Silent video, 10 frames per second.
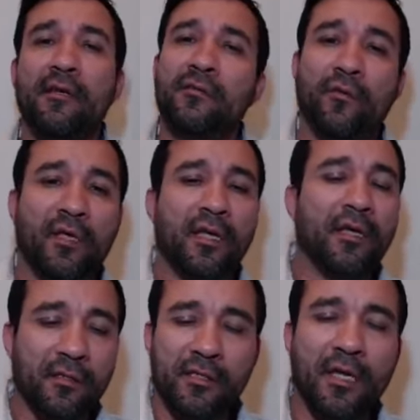So
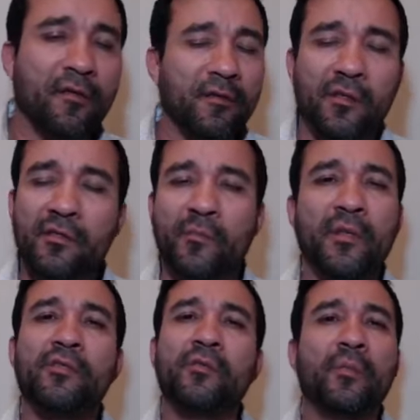again, tell don't
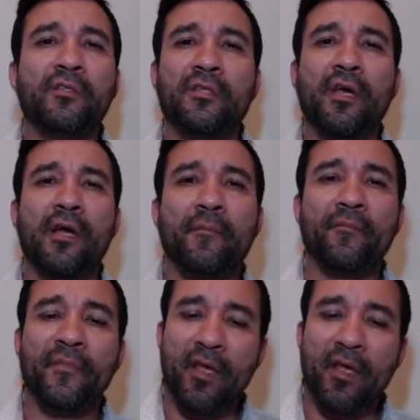spend too much time.